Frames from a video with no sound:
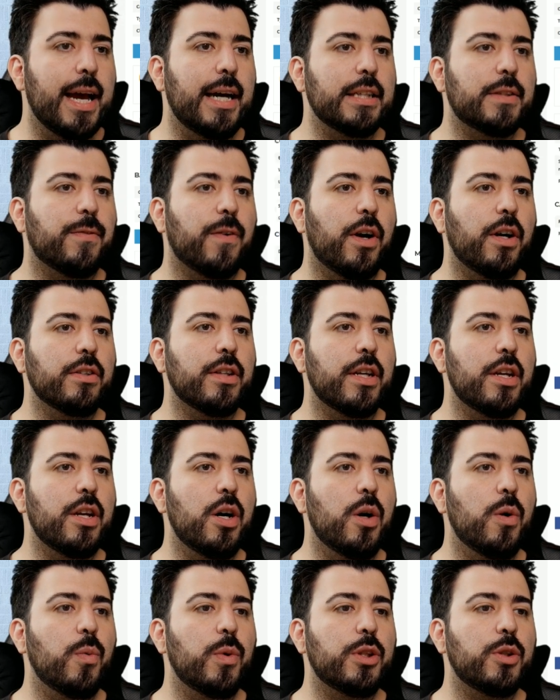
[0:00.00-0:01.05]
Yeah, as far as I
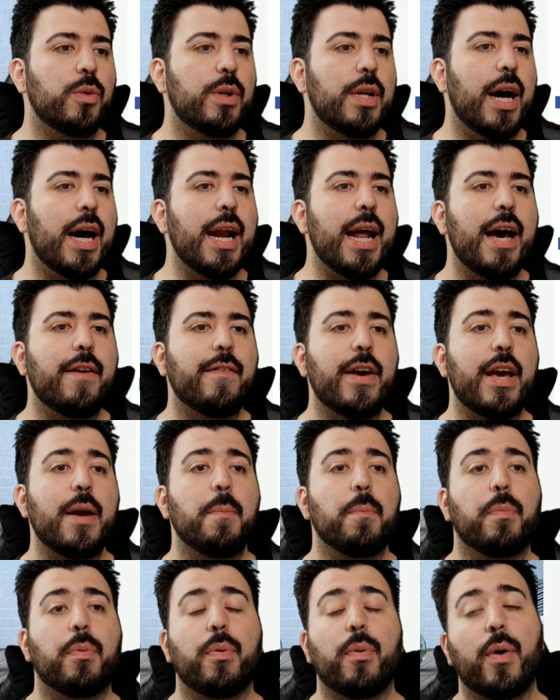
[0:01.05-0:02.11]
know, we do not have a
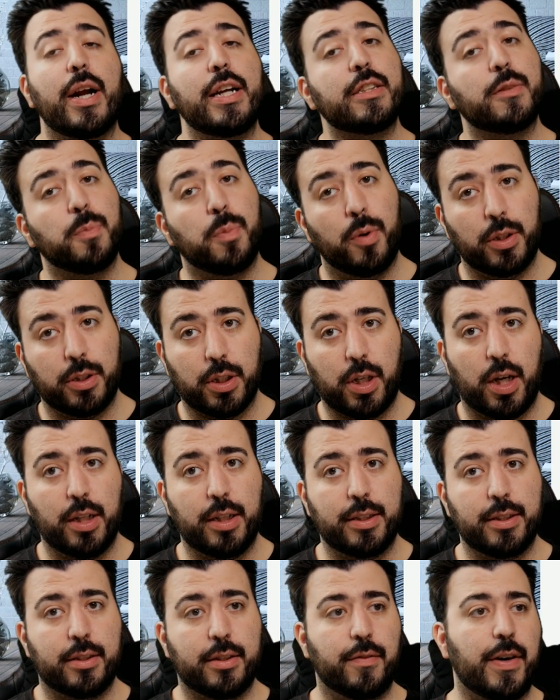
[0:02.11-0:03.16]
price point
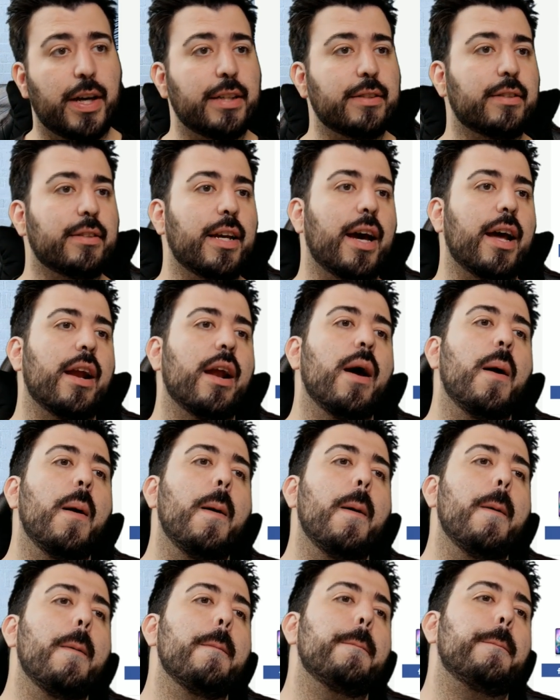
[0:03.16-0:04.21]
on this device yet.
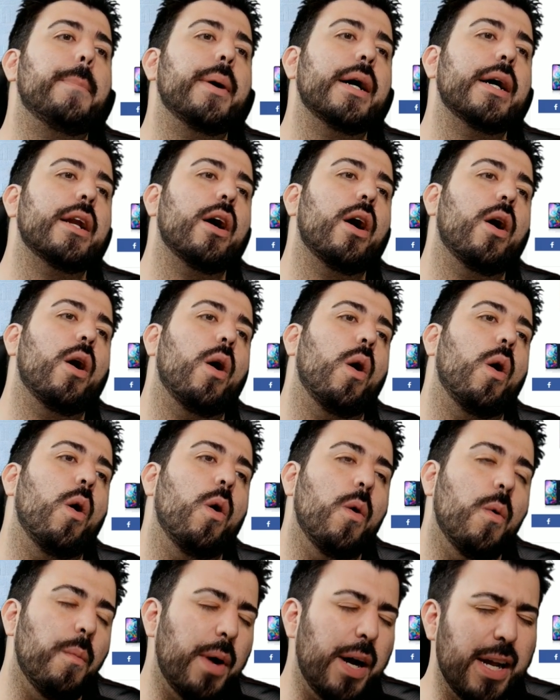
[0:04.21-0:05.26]
But
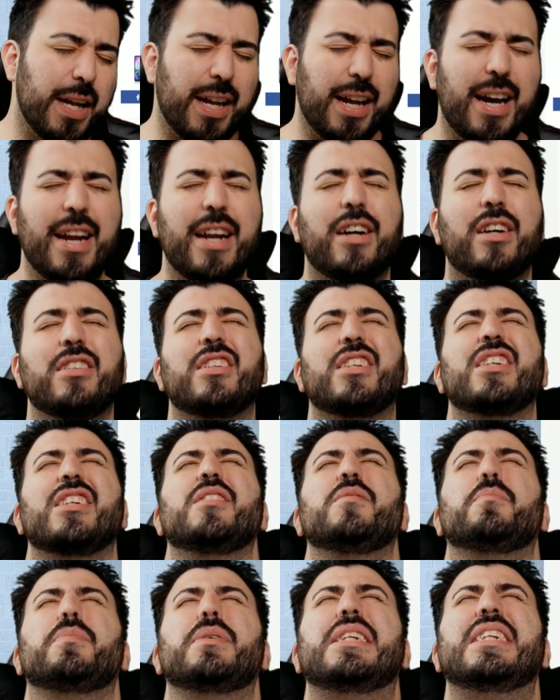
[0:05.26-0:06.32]
oh my god,
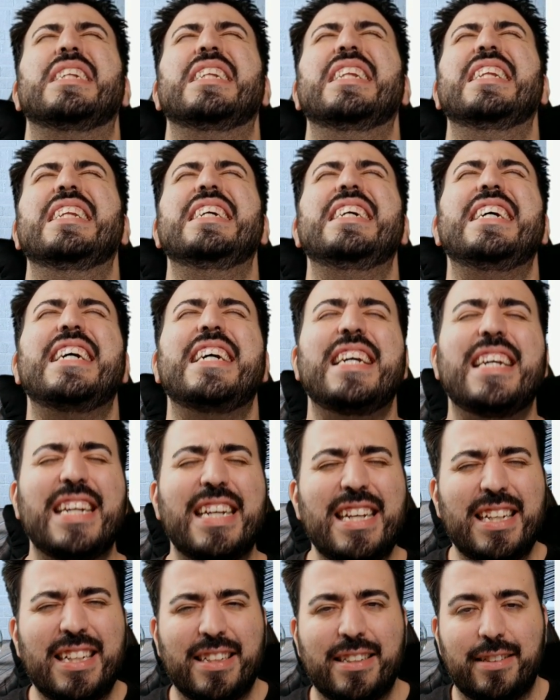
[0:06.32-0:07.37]
LG,
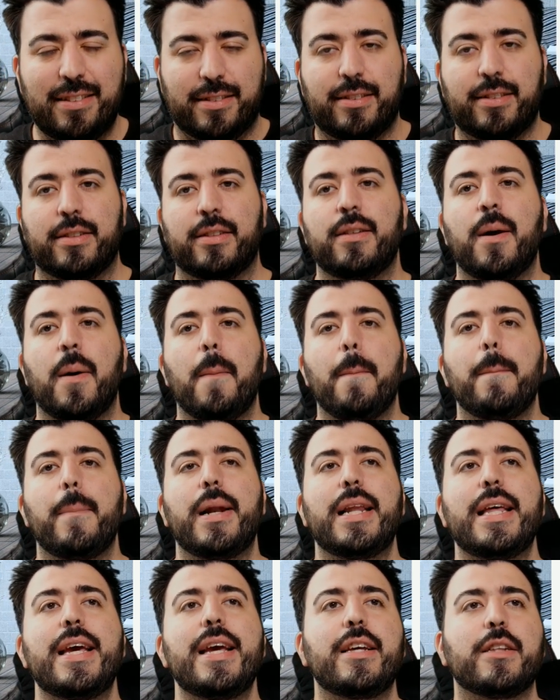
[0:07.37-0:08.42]
please,
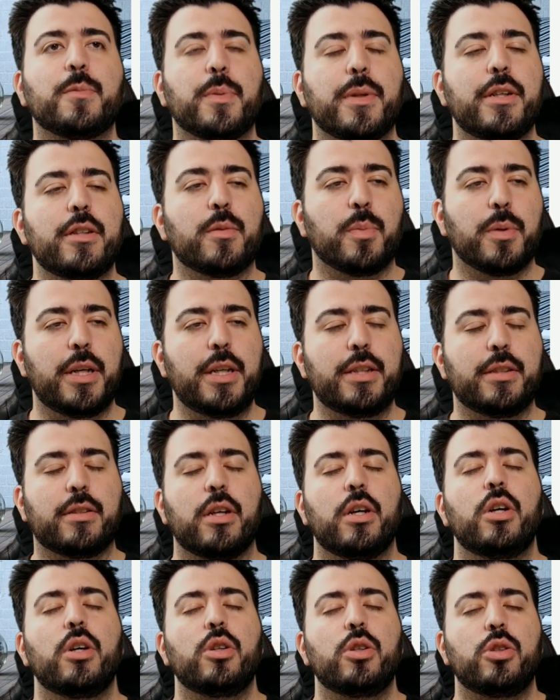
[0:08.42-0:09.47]
please, please, please,
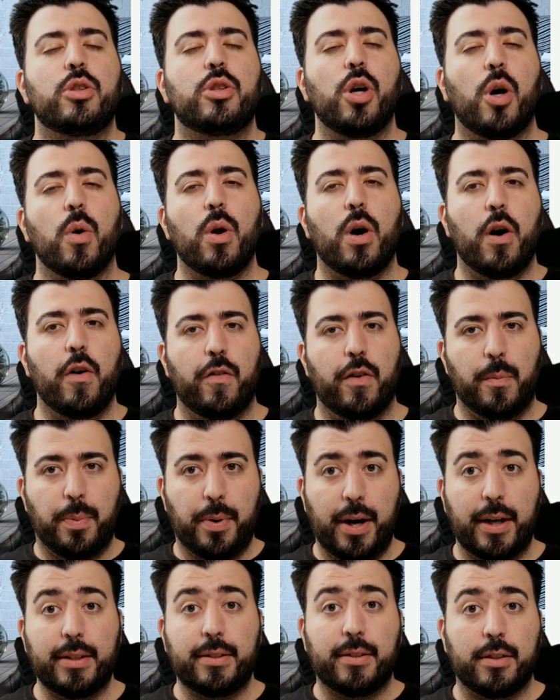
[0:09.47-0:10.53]
don't
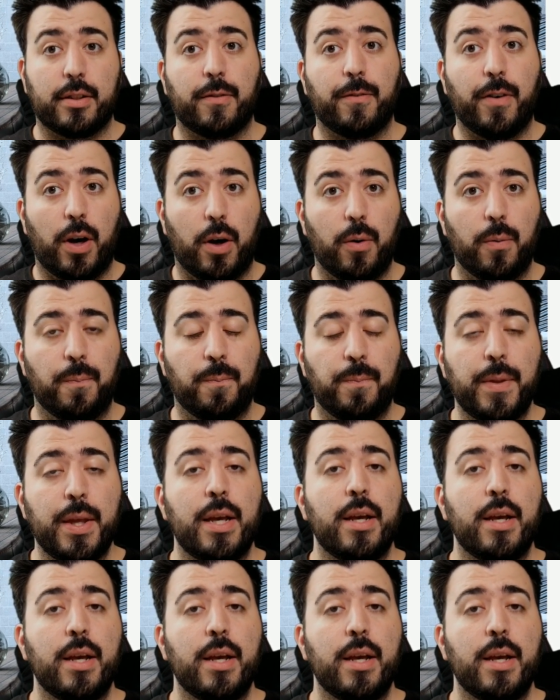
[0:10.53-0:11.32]
overprice this phone.